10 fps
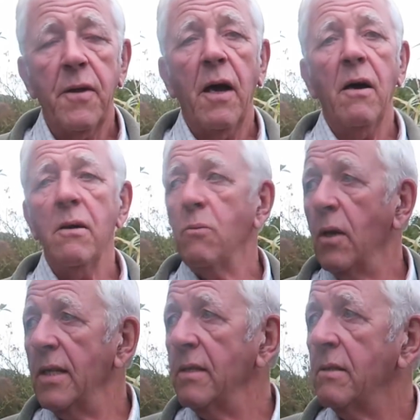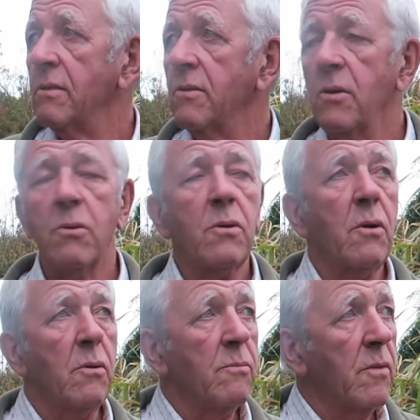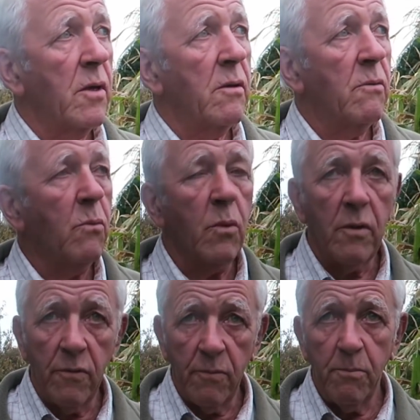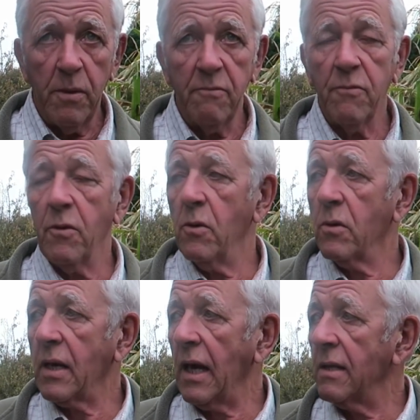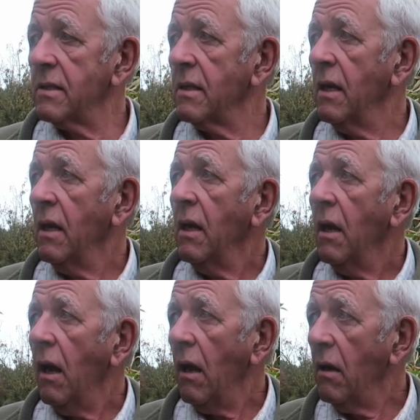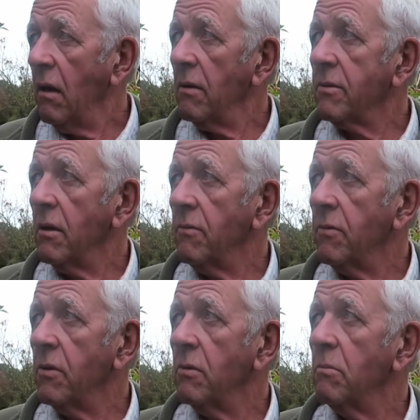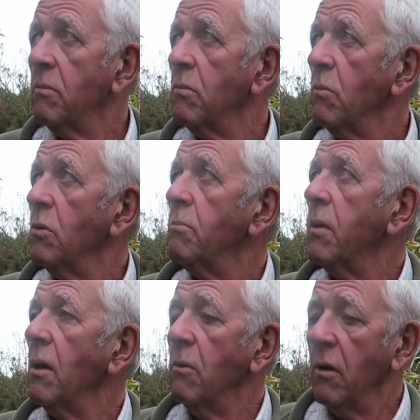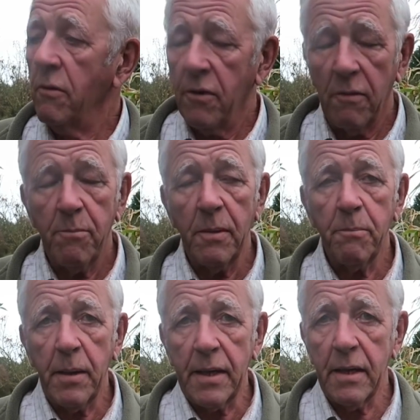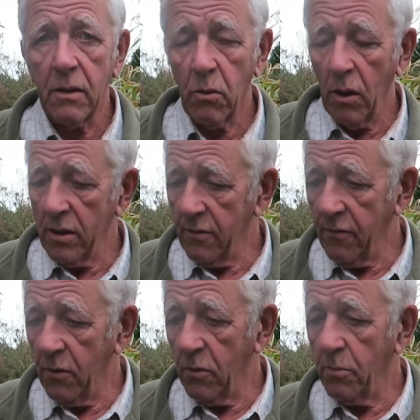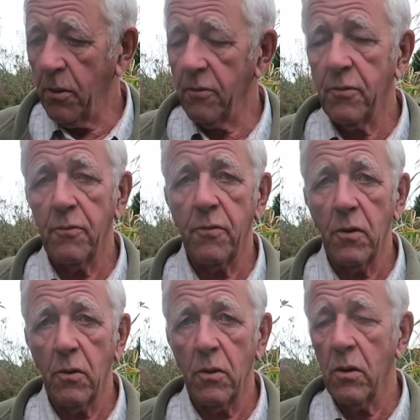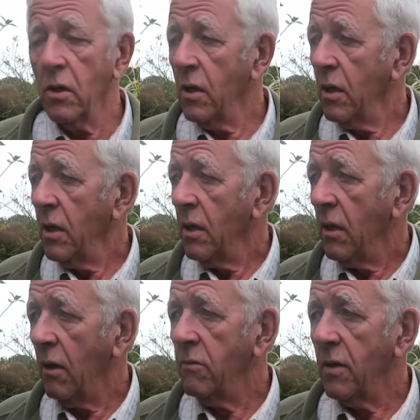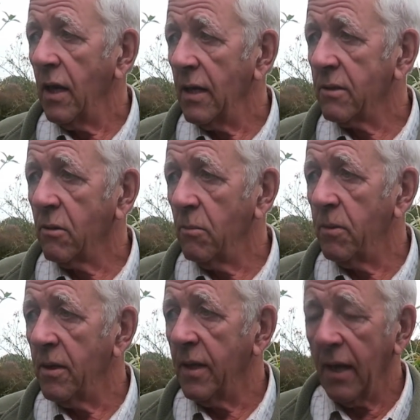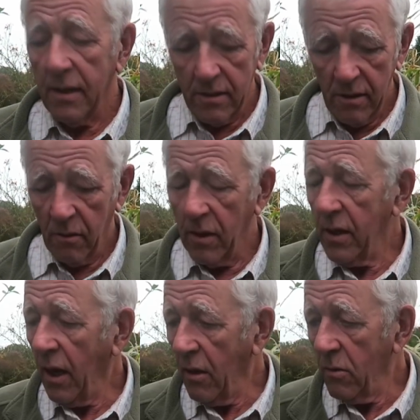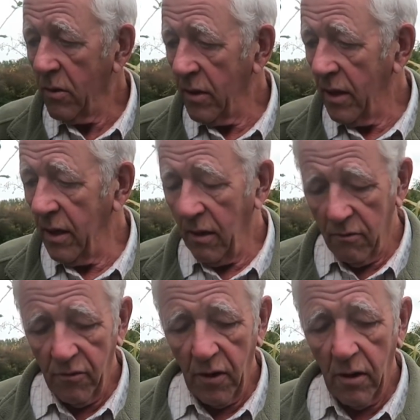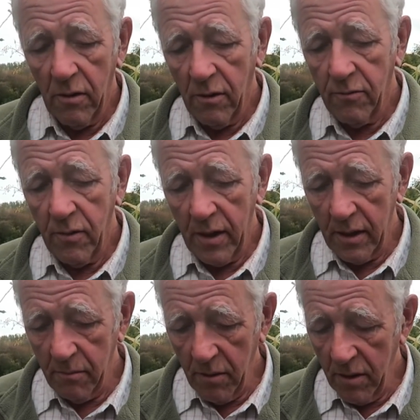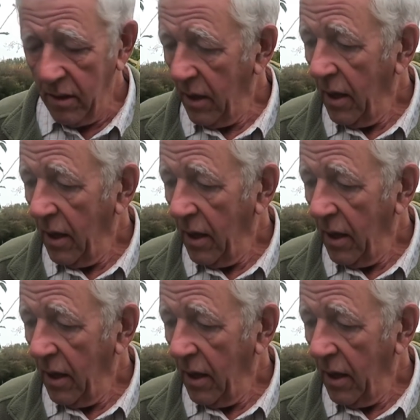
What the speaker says: high winds do come that we've been forecast, a lot of them will blow off. I've been picking quite a few up off the floor over the last couple of days, so I know they're not far off ready, but